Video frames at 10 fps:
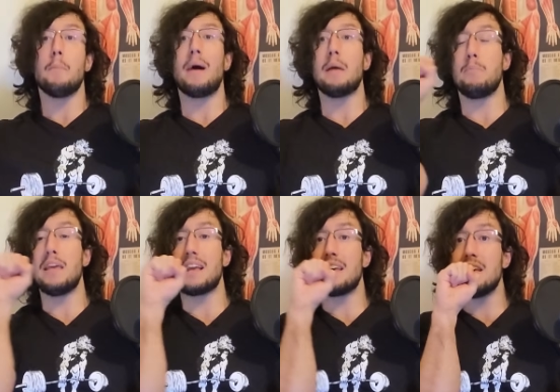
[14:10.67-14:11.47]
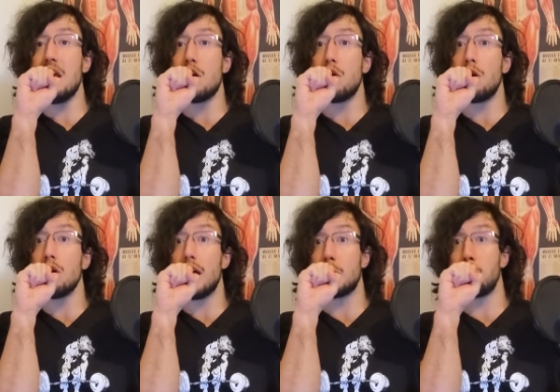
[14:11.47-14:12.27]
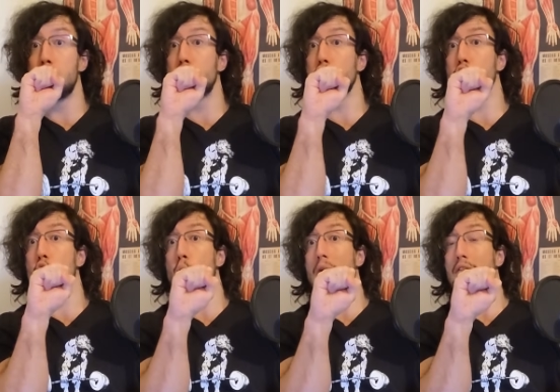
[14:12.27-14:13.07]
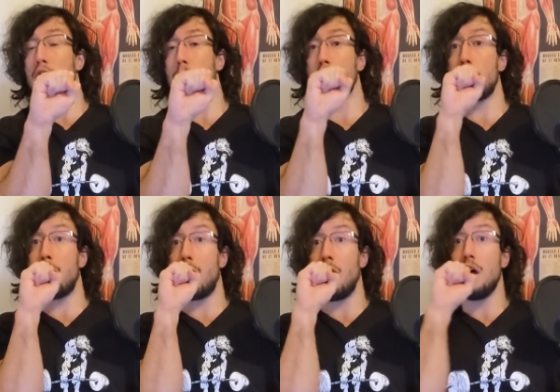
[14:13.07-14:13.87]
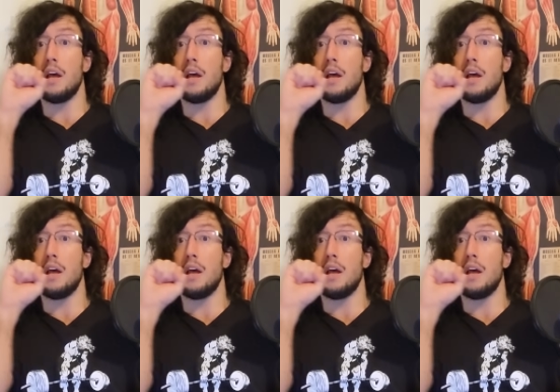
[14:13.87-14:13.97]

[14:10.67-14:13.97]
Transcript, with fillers: By being here, it pushes you away from the bar.